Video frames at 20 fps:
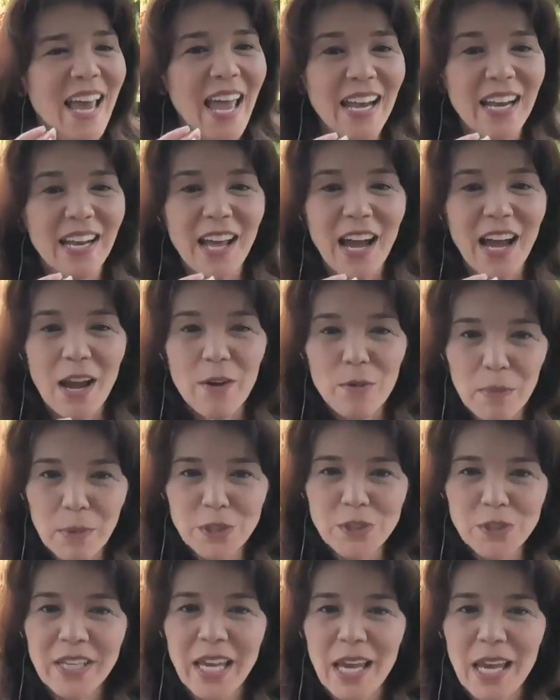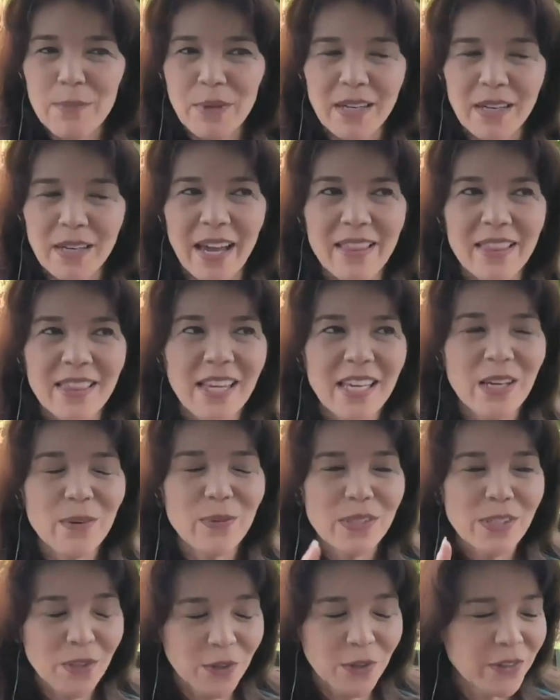And I remember she came and I think
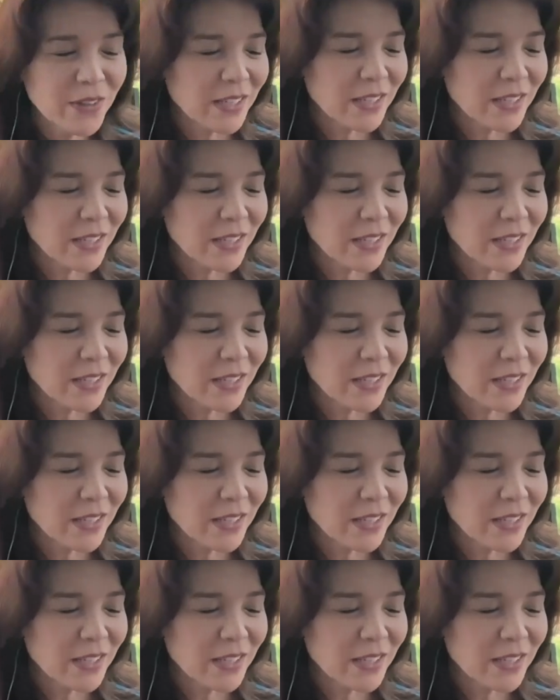it was her